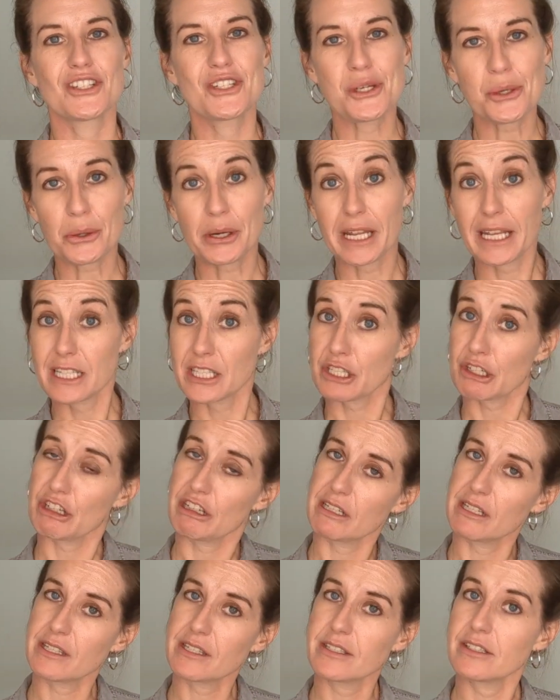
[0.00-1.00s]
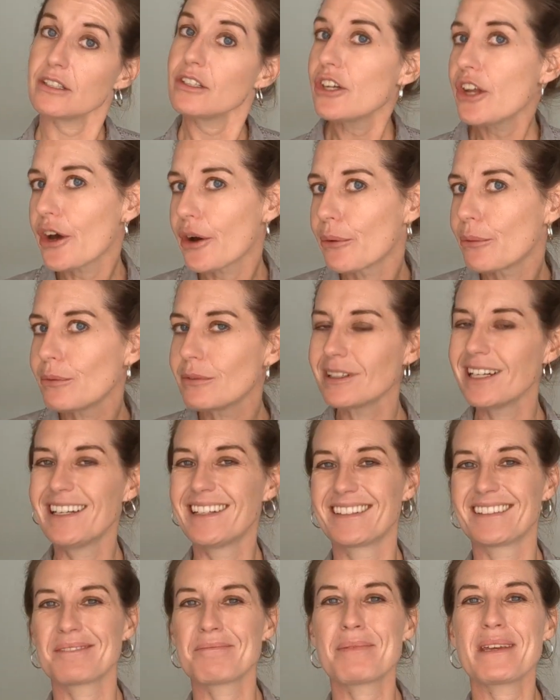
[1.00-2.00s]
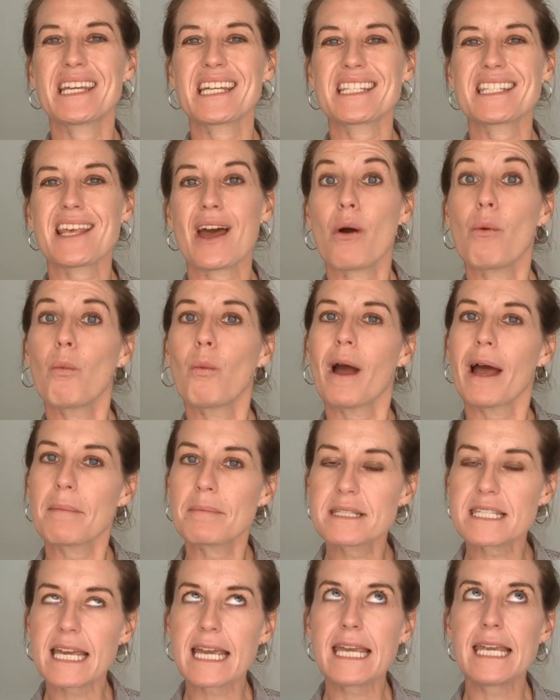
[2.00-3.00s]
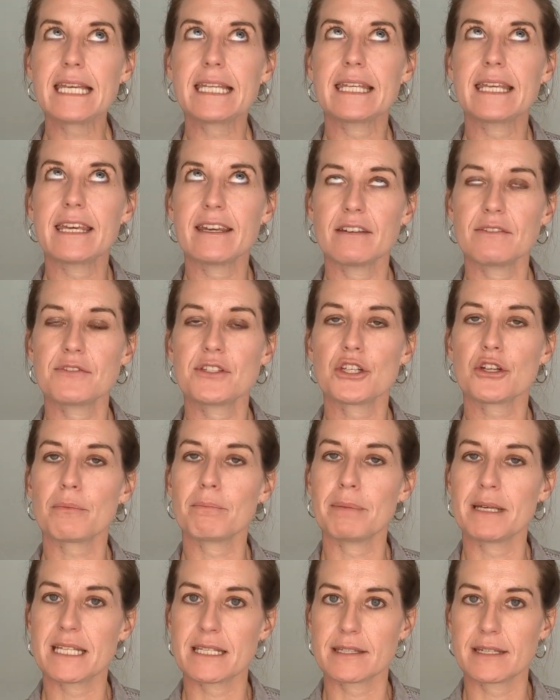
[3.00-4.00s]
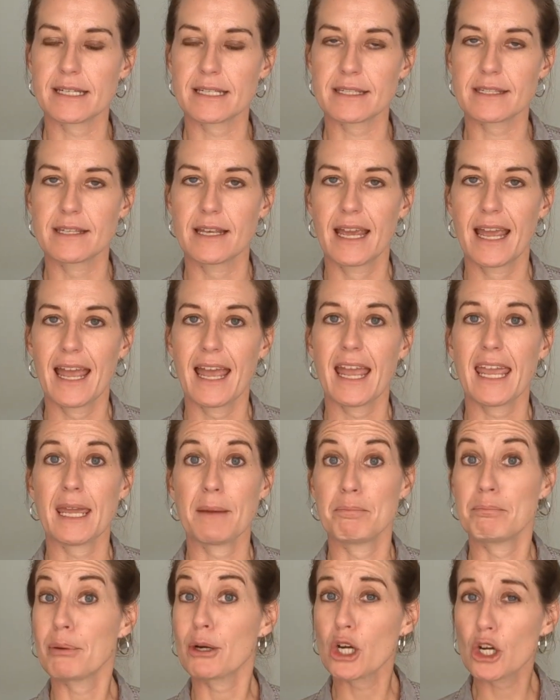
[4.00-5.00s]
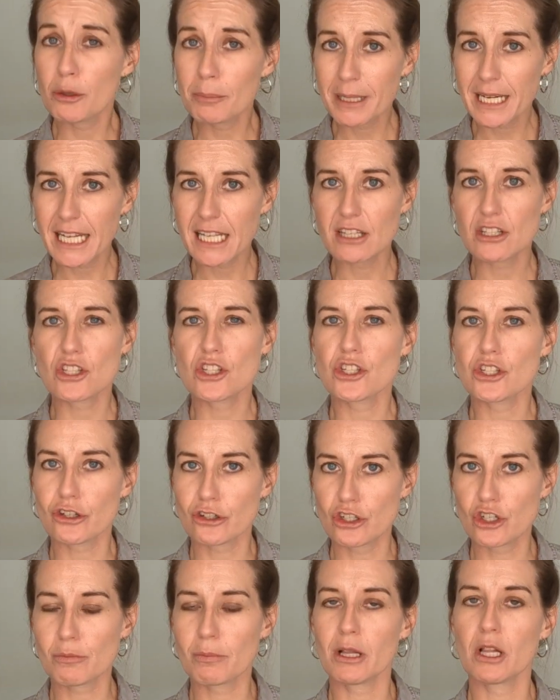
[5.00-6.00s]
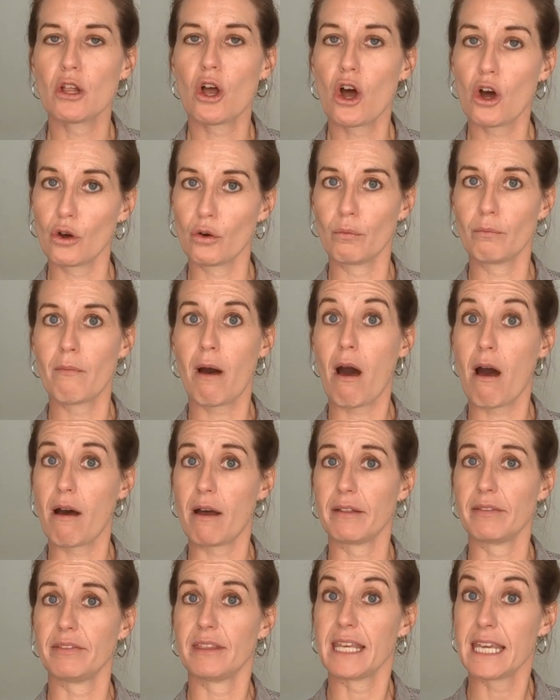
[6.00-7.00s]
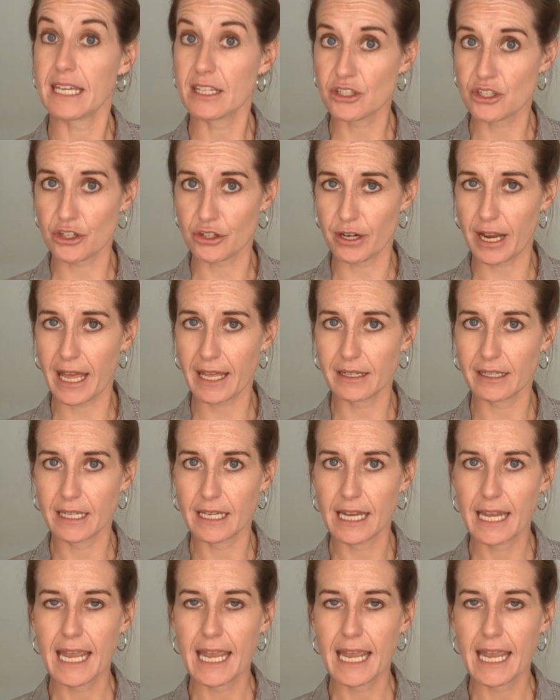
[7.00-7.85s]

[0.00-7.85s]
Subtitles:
The short answer is no, because a website gives your business a permanent searchable home on the internet.